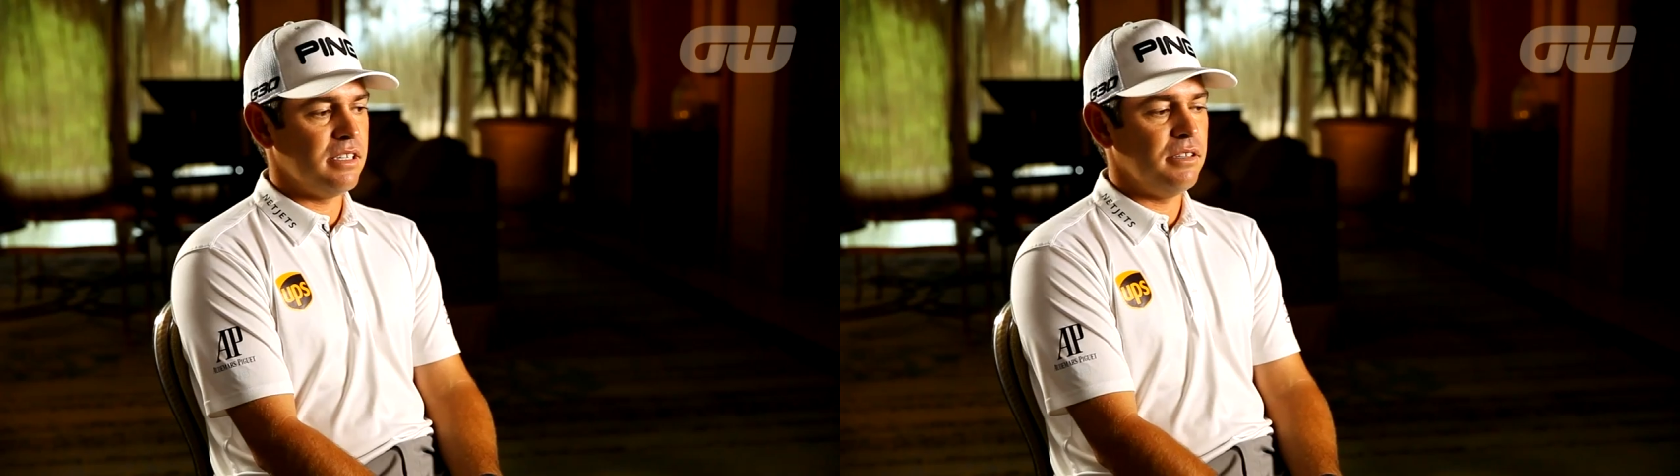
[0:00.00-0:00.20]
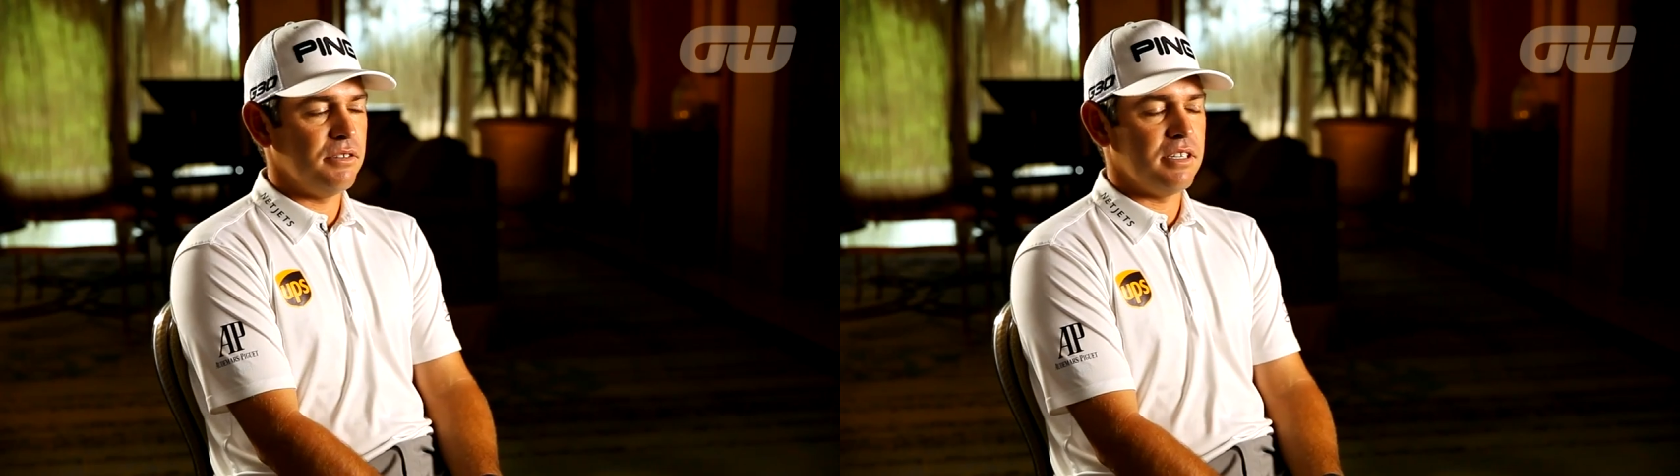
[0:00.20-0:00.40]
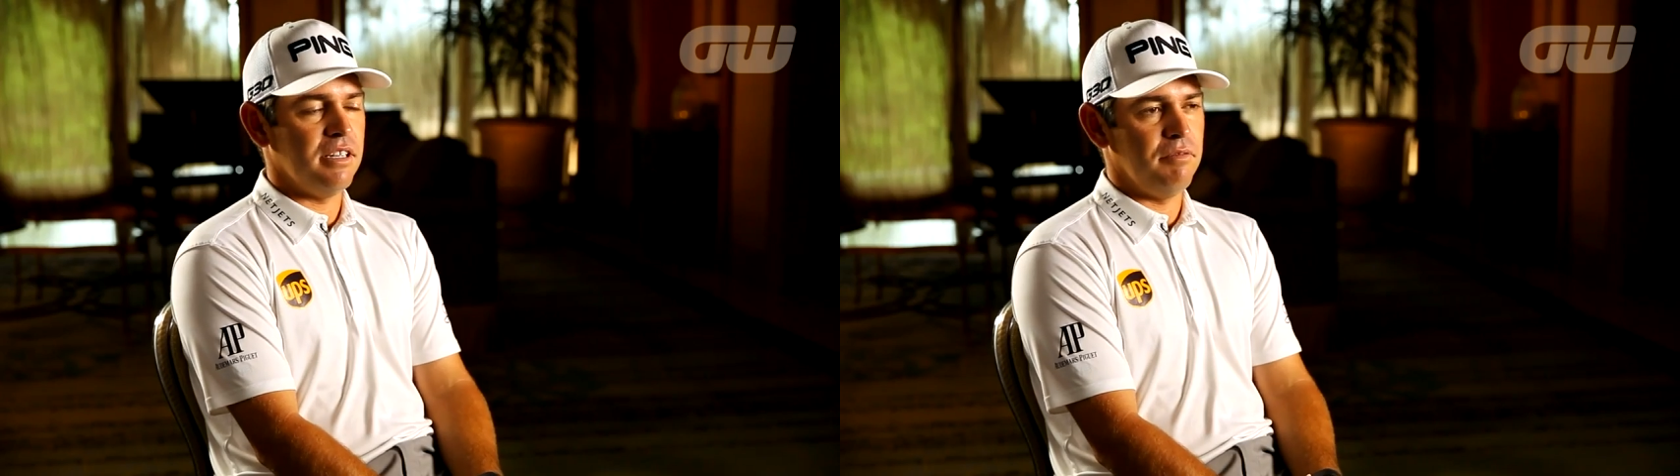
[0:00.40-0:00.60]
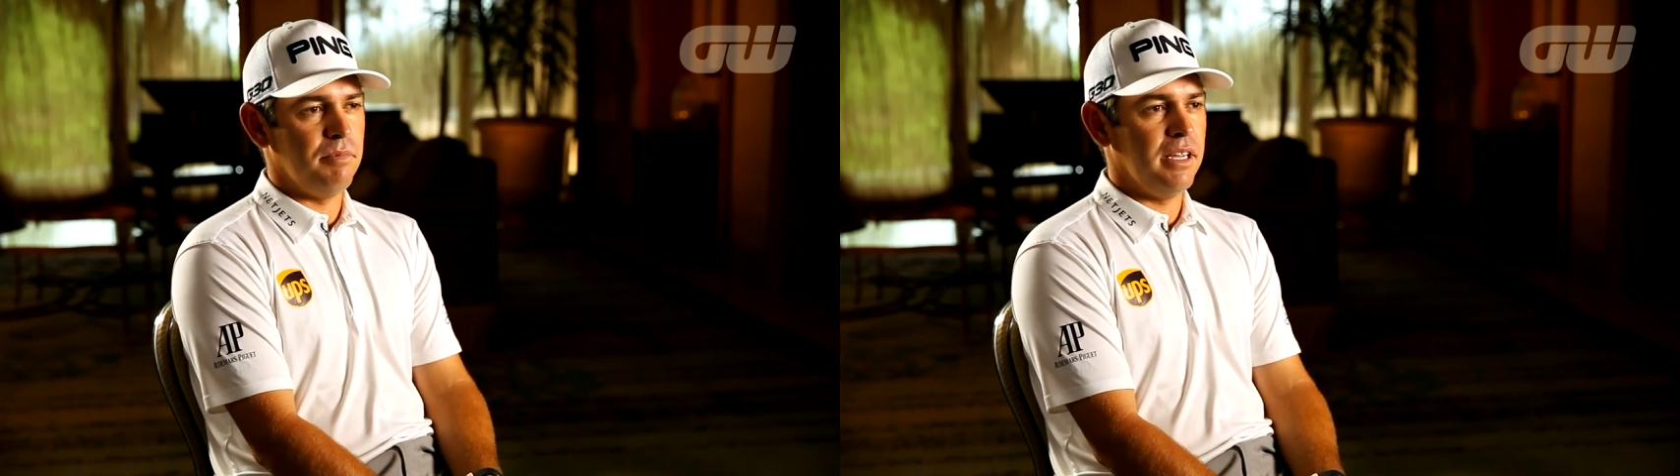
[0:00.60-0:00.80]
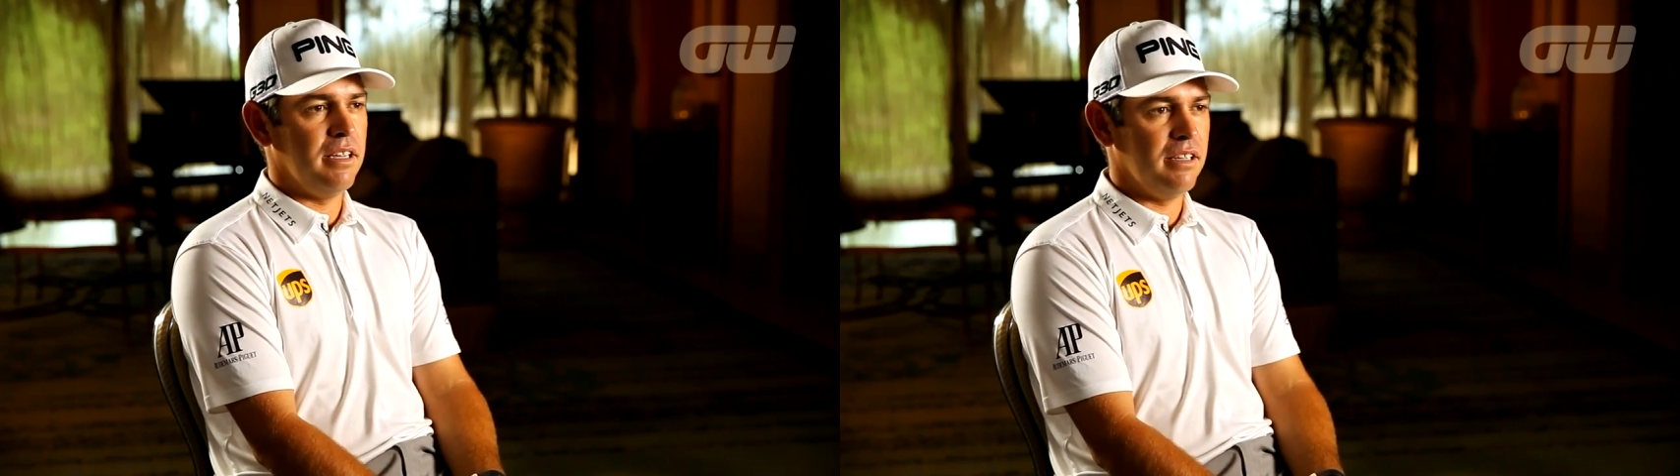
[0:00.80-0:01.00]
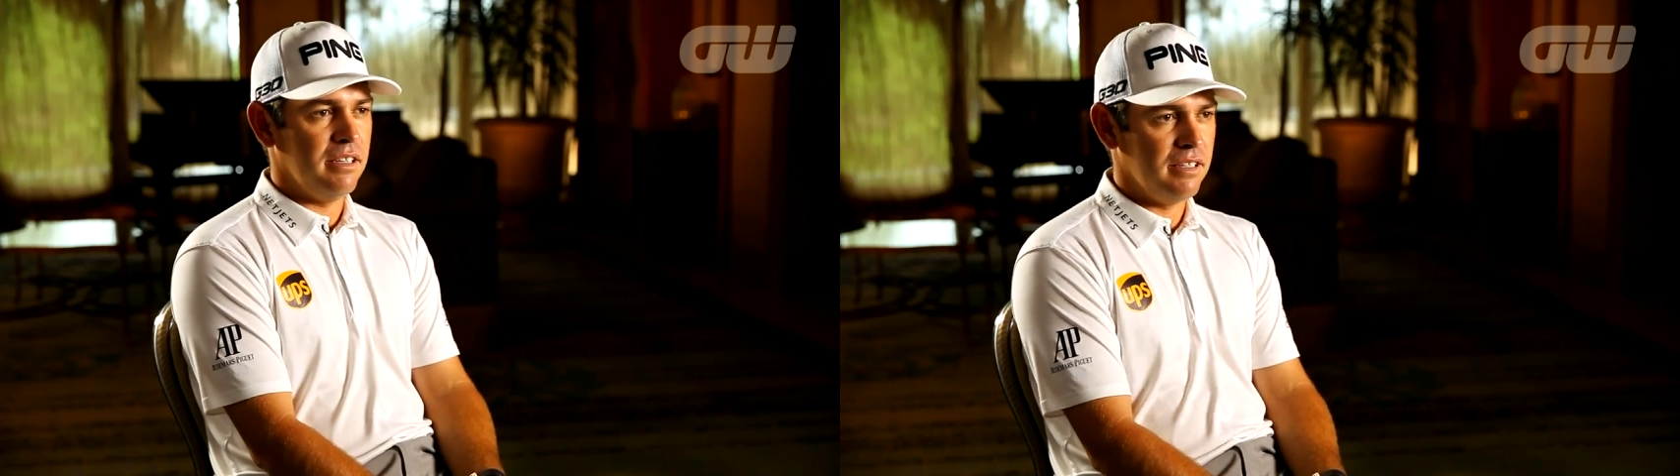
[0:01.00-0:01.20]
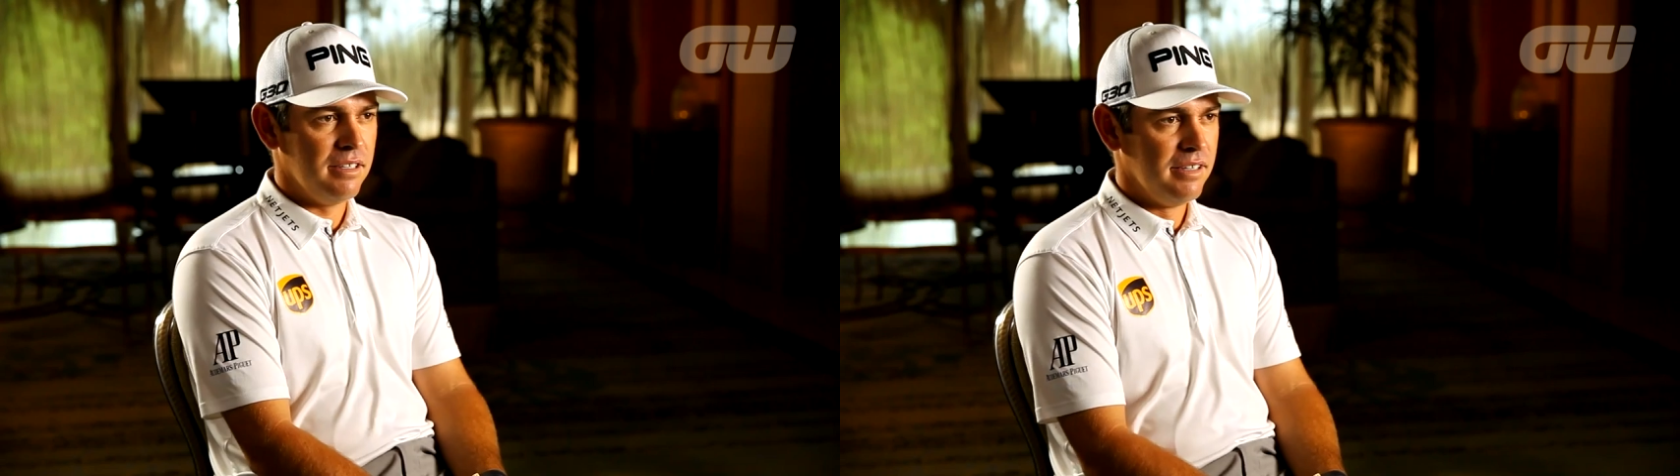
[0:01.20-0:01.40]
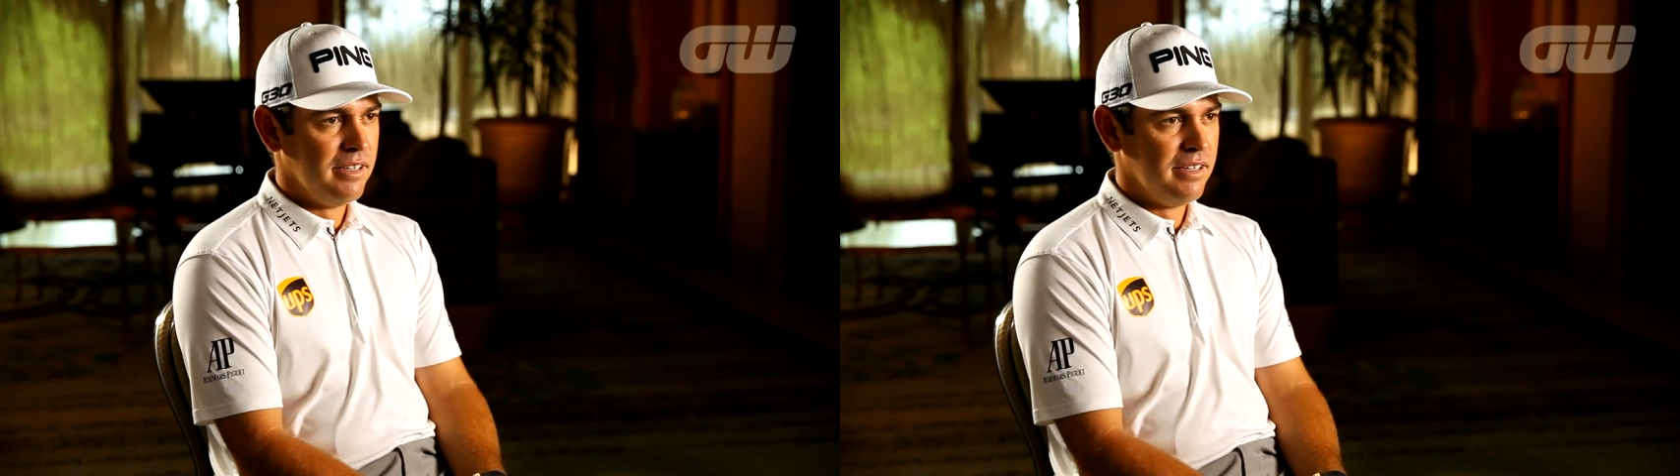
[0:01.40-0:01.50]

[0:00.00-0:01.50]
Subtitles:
see yourself making